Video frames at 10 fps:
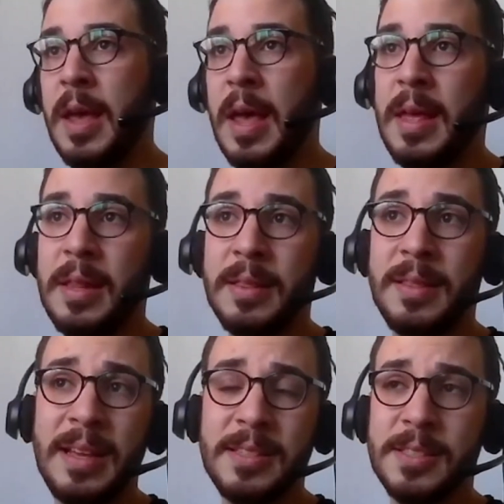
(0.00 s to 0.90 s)
And
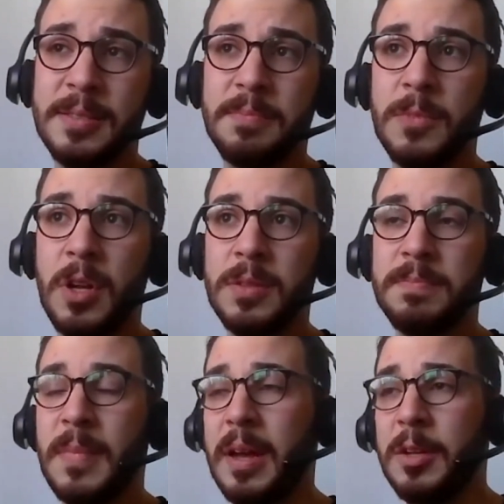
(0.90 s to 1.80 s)
that's not
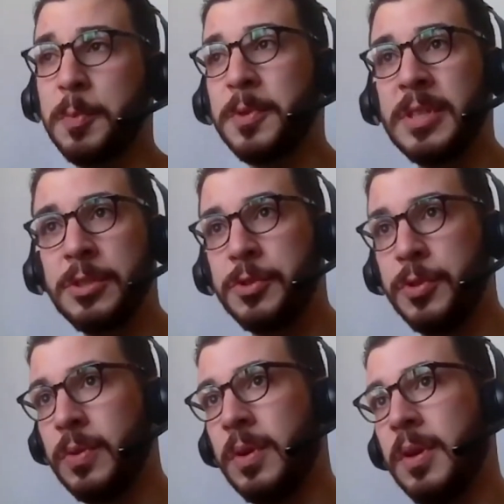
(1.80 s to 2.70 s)
100%
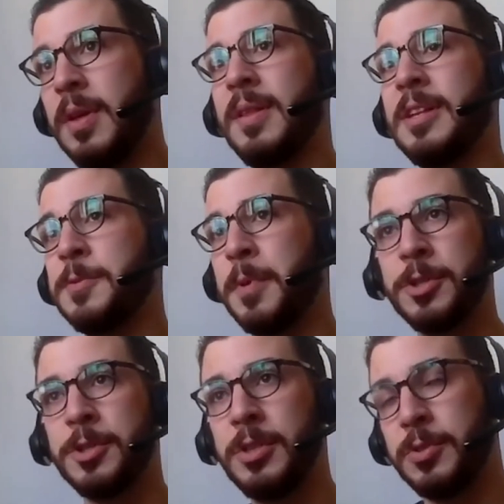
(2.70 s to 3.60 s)
true. That's
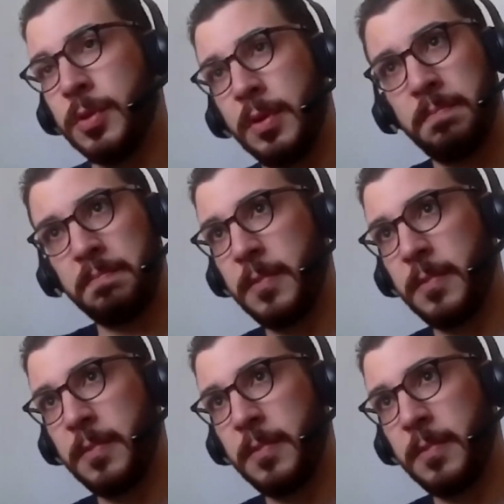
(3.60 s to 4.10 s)
partially true